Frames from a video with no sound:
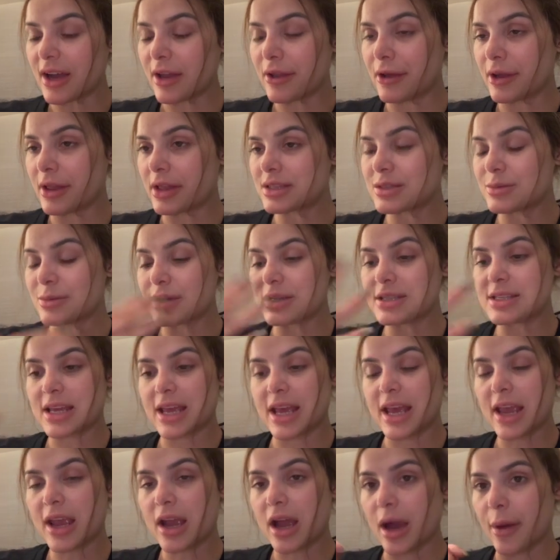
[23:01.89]
That's my
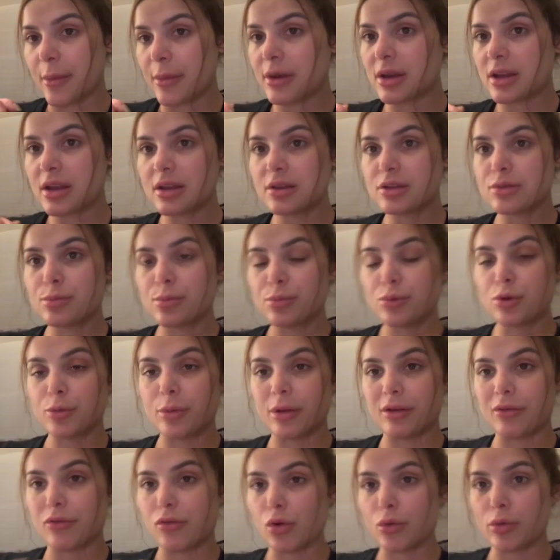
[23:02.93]
take. I'm going to do
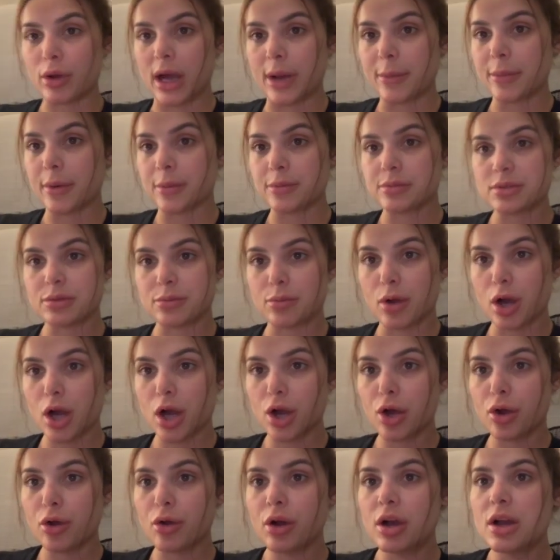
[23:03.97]
my full wrap up
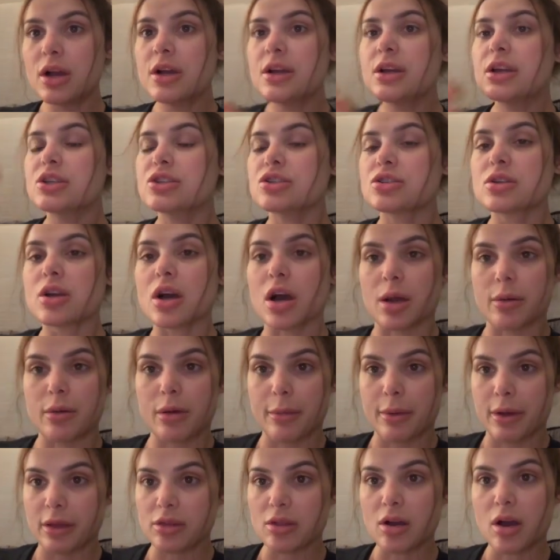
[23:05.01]
tomorrow, talk about
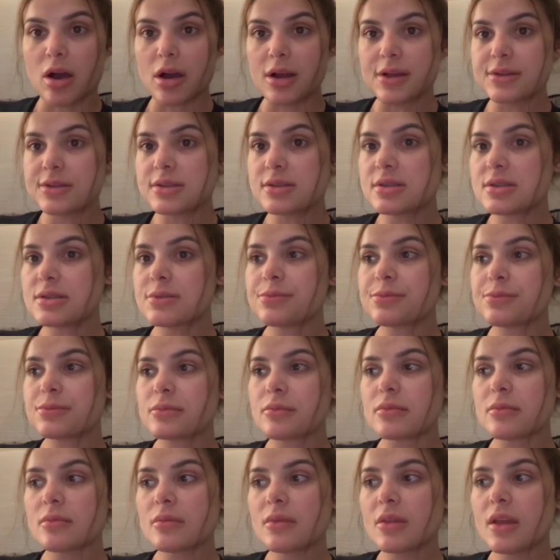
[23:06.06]
my thoughts.
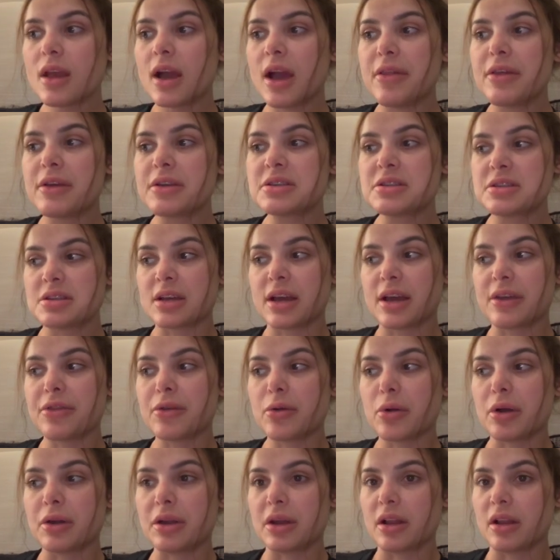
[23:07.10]
I think tonight,
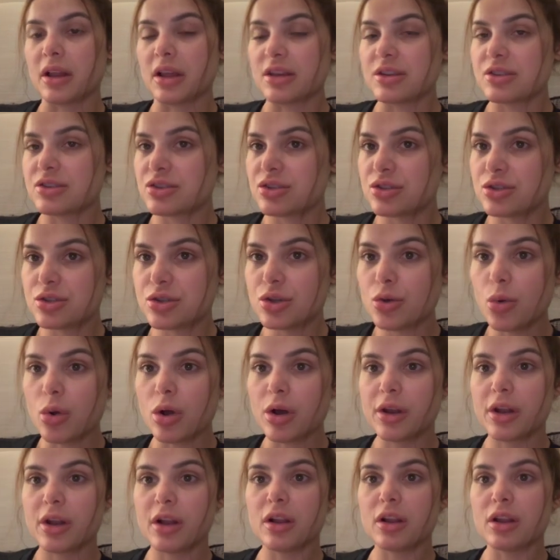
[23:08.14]
though, I need to like stew
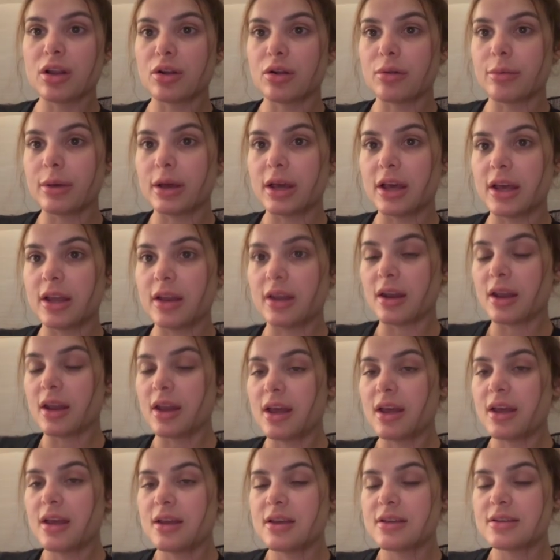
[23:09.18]
on it a little bit,
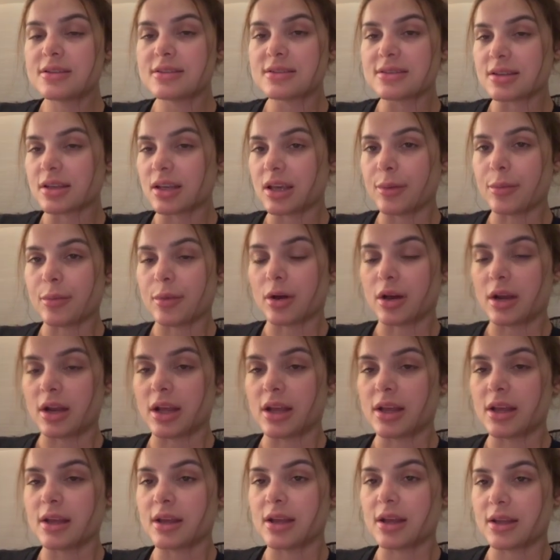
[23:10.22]
sleep on
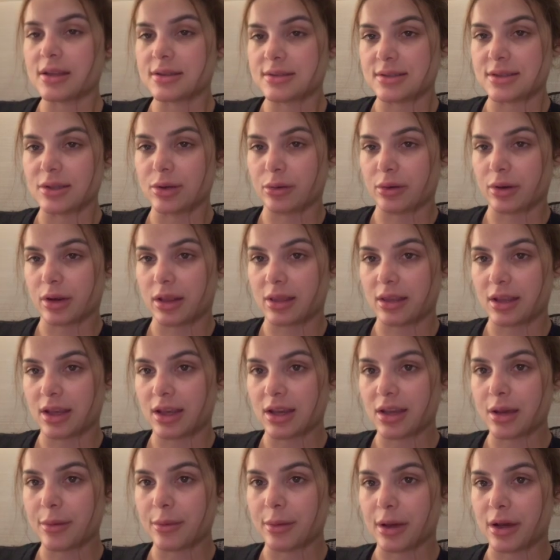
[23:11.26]
it, and see what I
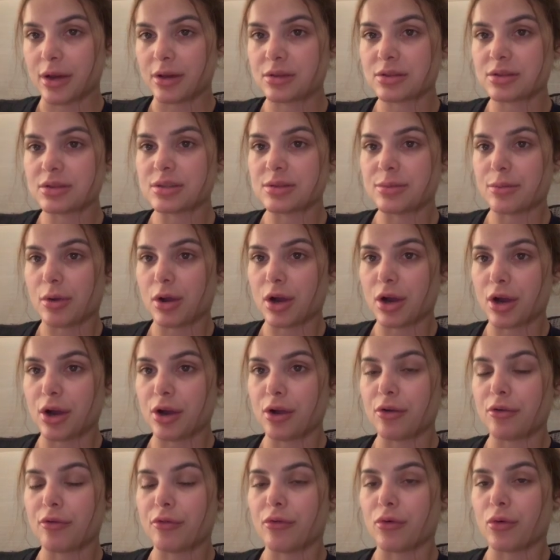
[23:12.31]
think about
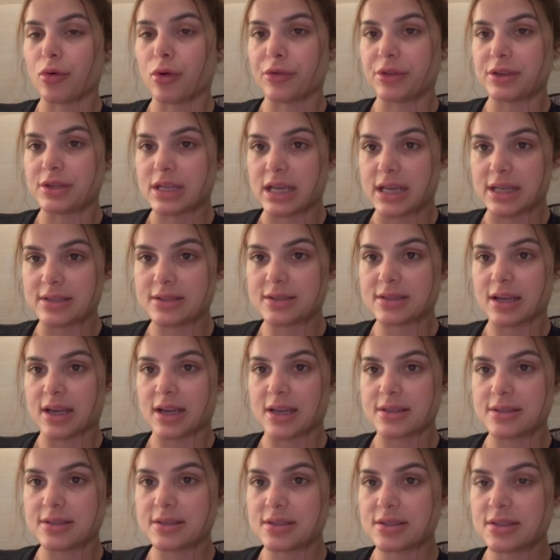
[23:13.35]
tomorrow for the taste
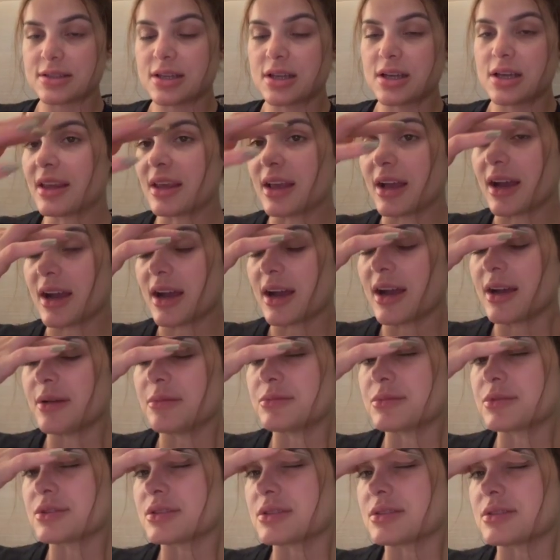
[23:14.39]
test. Yeah,
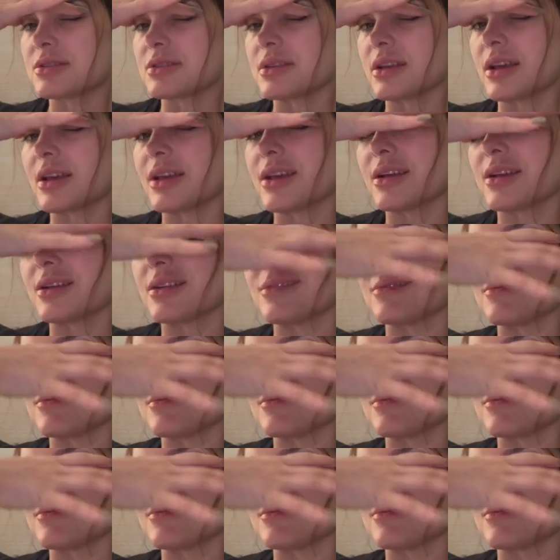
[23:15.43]
I'm just like...